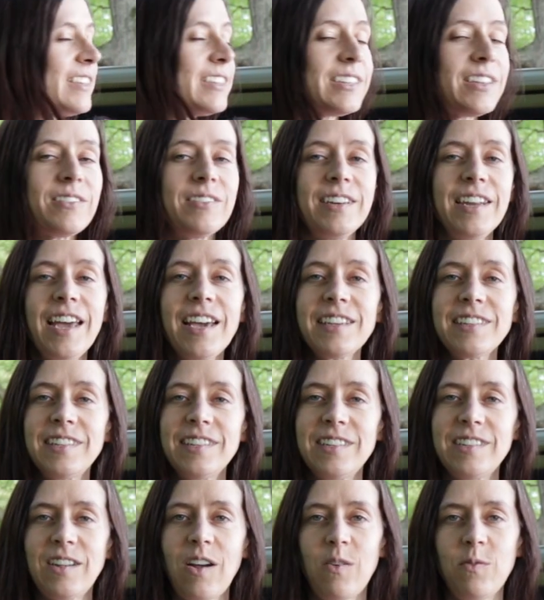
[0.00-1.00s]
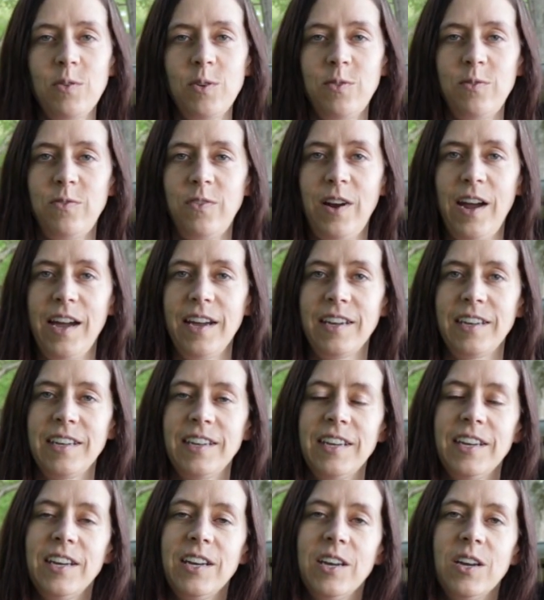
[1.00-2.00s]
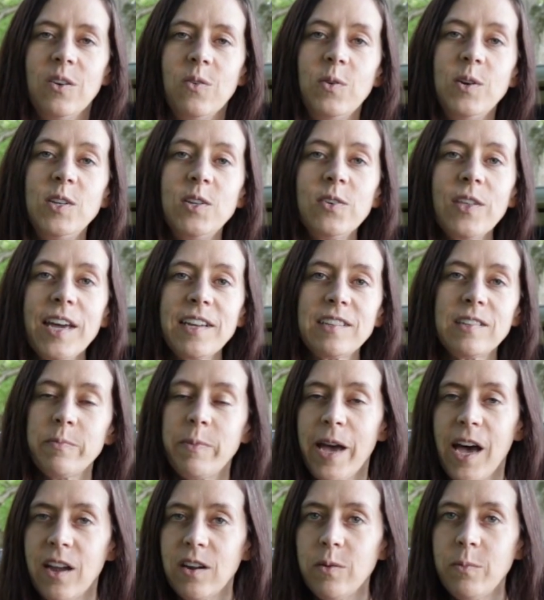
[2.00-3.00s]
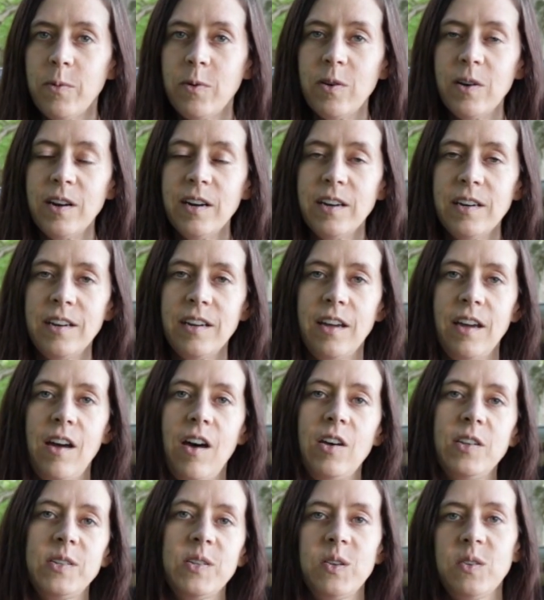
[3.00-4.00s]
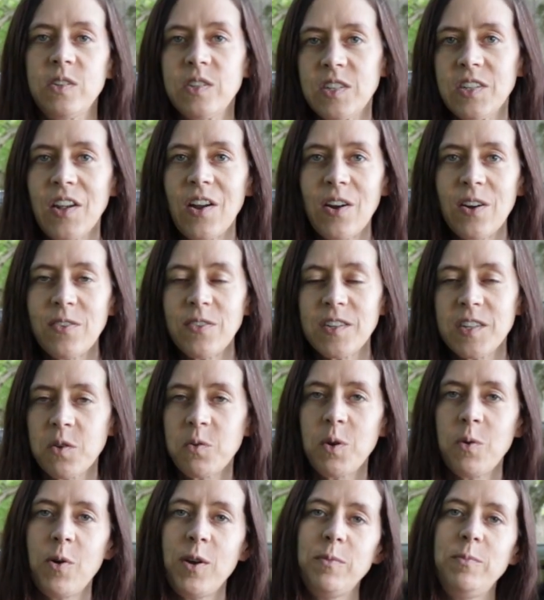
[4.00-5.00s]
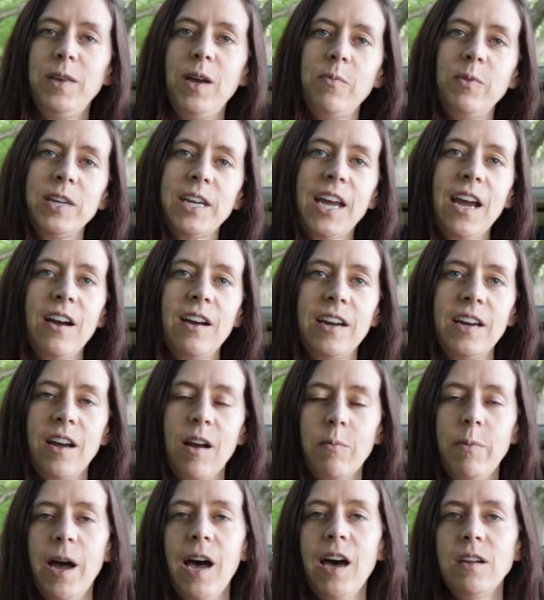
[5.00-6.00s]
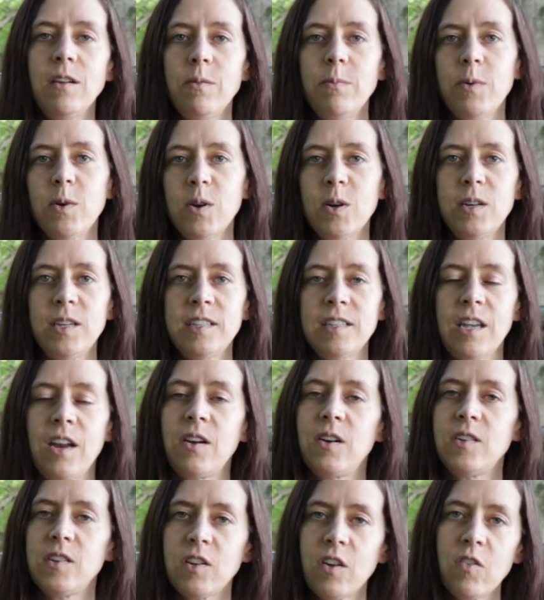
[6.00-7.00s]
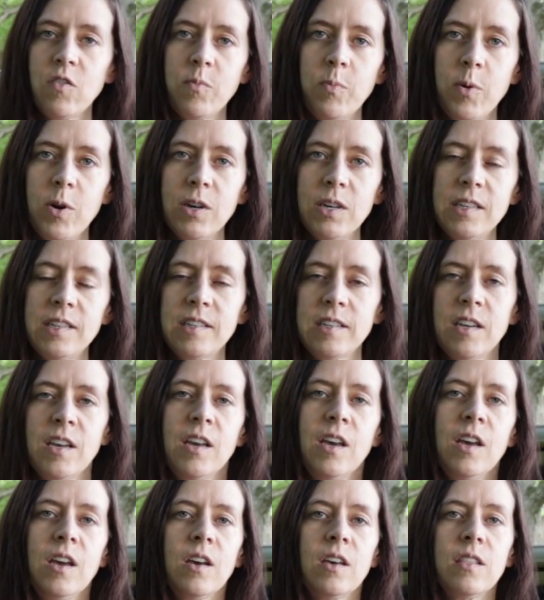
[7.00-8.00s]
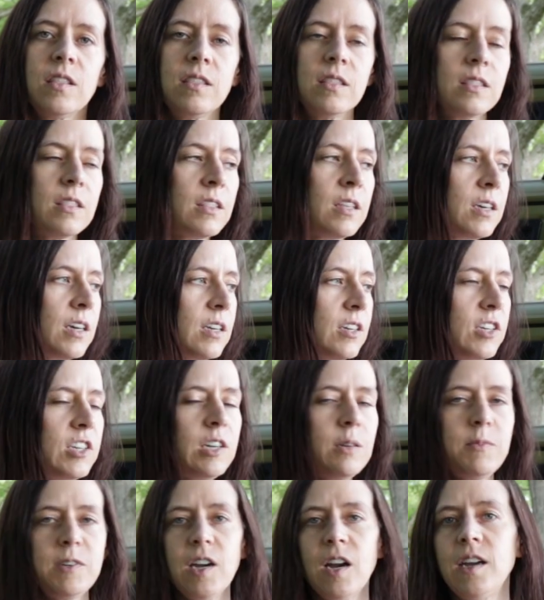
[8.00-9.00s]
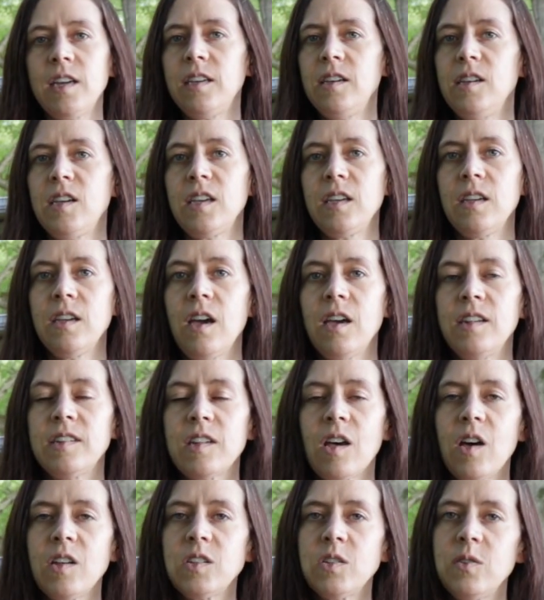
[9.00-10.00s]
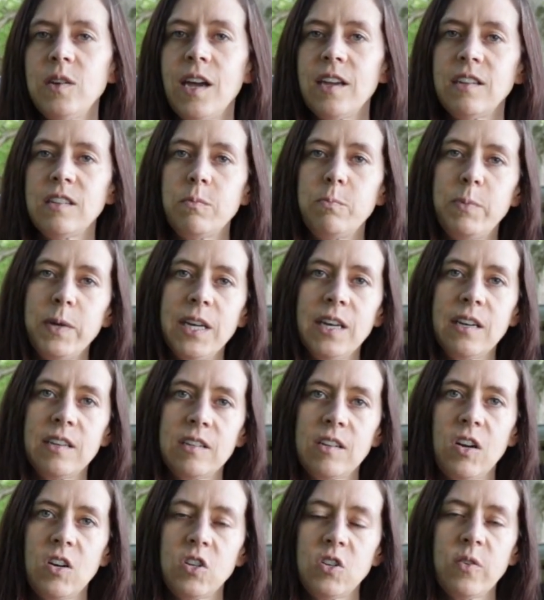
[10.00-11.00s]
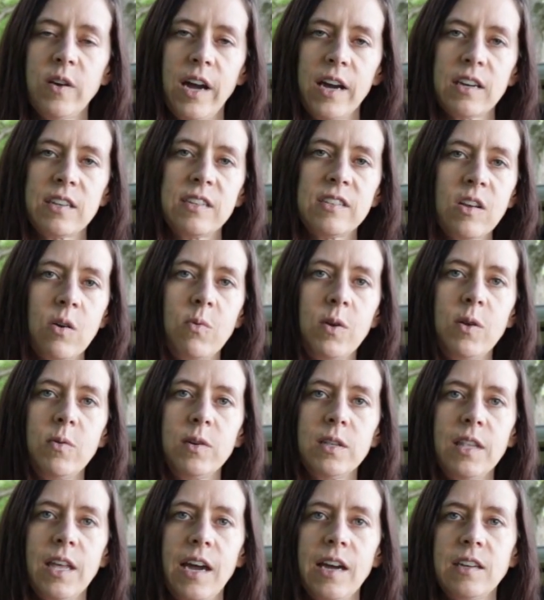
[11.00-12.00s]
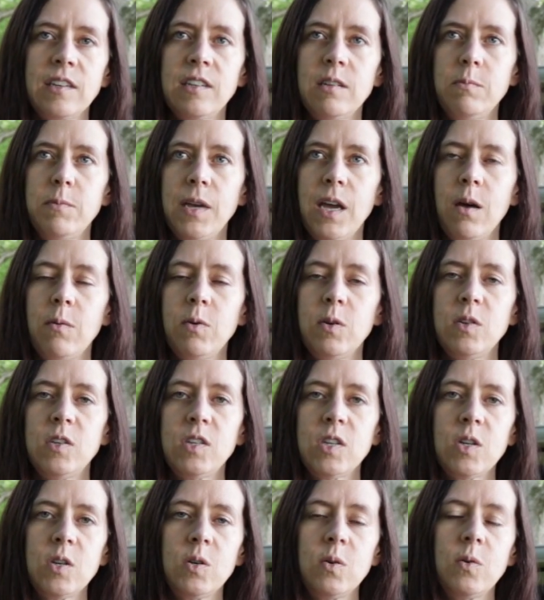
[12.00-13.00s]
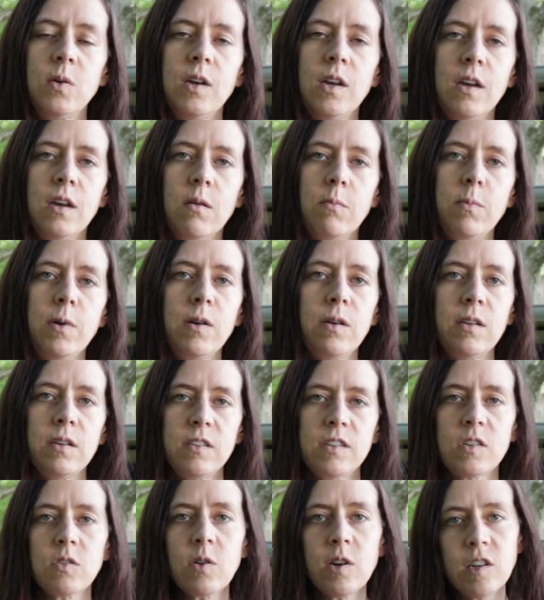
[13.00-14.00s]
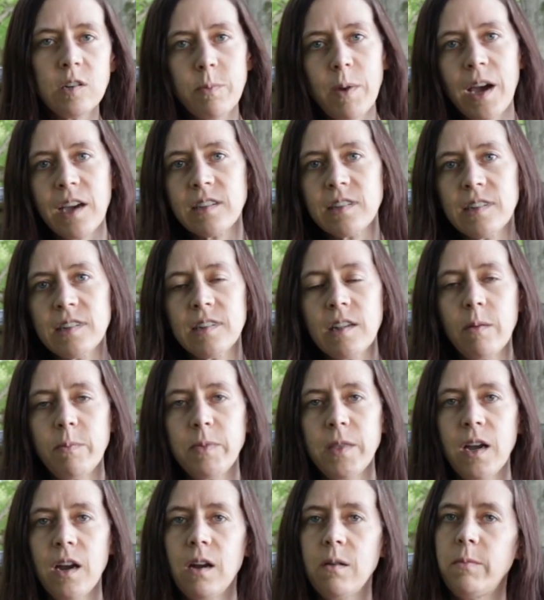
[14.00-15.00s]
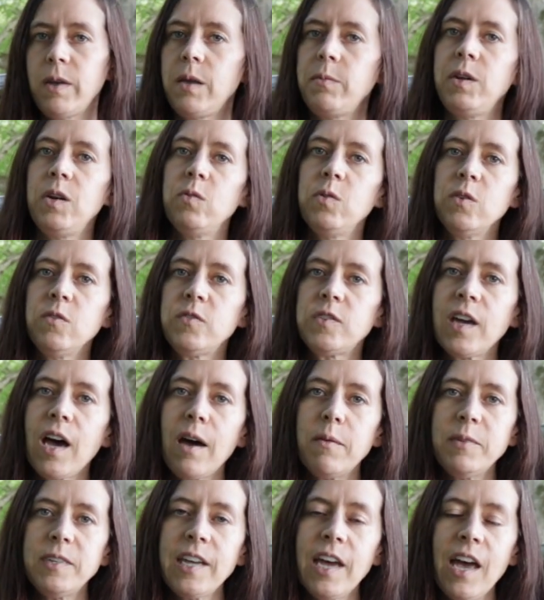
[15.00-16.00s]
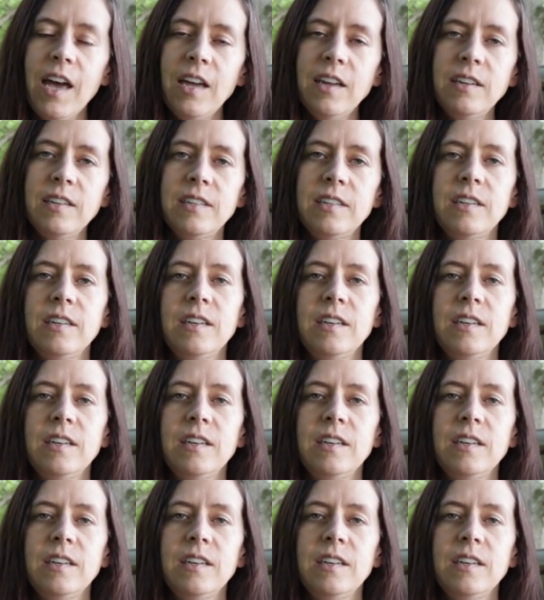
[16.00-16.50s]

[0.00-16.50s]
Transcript: So next is our roof rack. We do like to paddleboard, also surf, so we want to be able to carry our paddleboards and our surfboards. The Jeep Cherokee is also not as big as our truck, so we would like to be able to put storage boxes up there, maybe a rooftop tent.